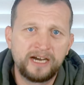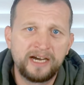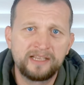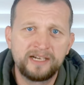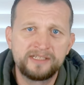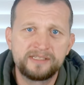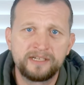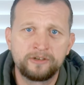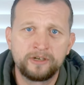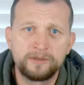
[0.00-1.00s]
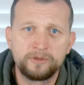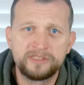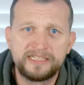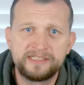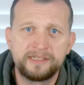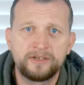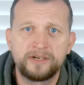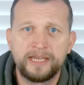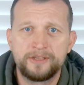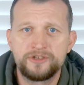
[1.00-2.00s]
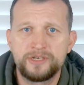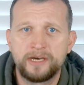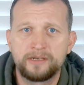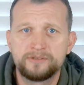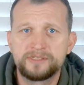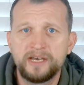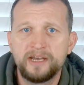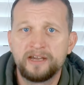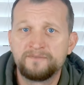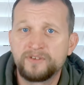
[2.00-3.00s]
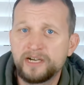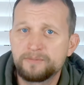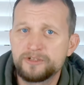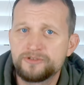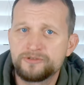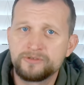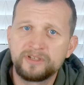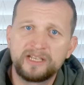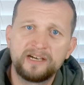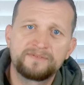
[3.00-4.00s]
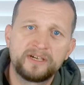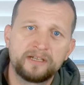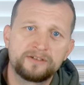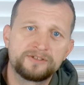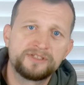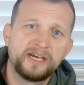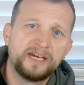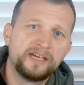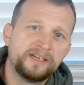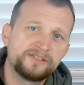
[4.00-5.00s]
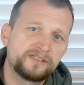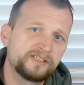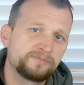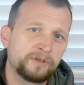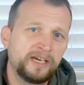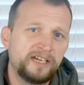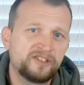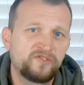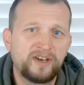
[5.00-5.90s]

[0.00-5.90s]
highlights, incredible detail, and shadows, and vibrant, true-to-life colors. Each display is